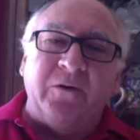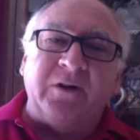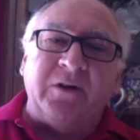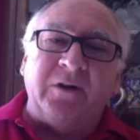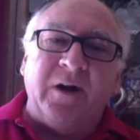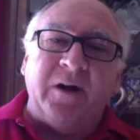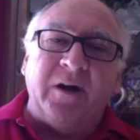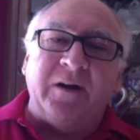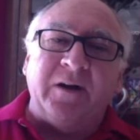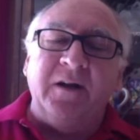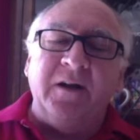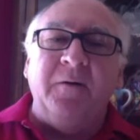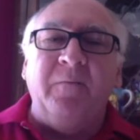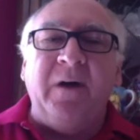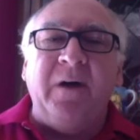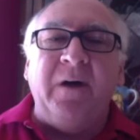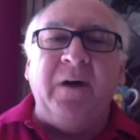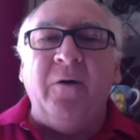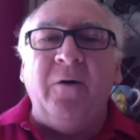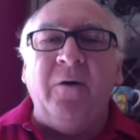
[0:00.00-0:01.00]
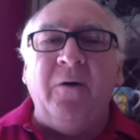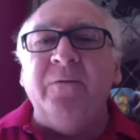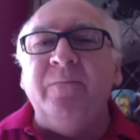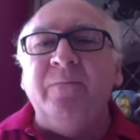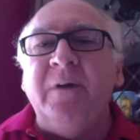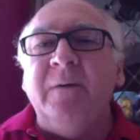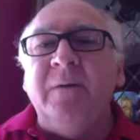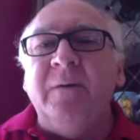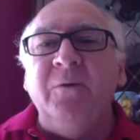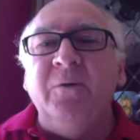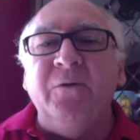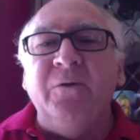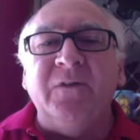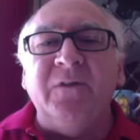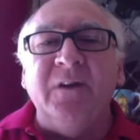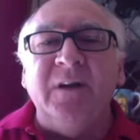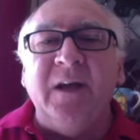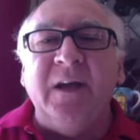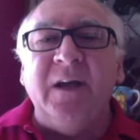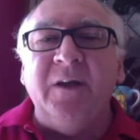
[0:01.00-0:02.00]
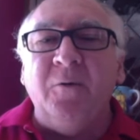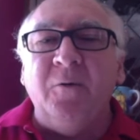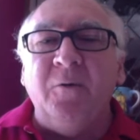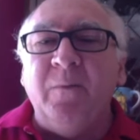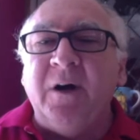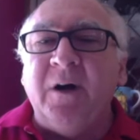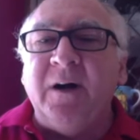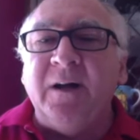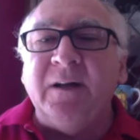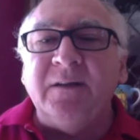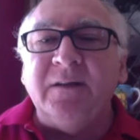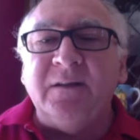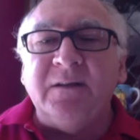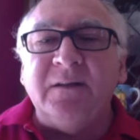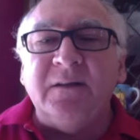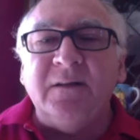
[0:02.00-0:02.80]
talking about with the nanobots.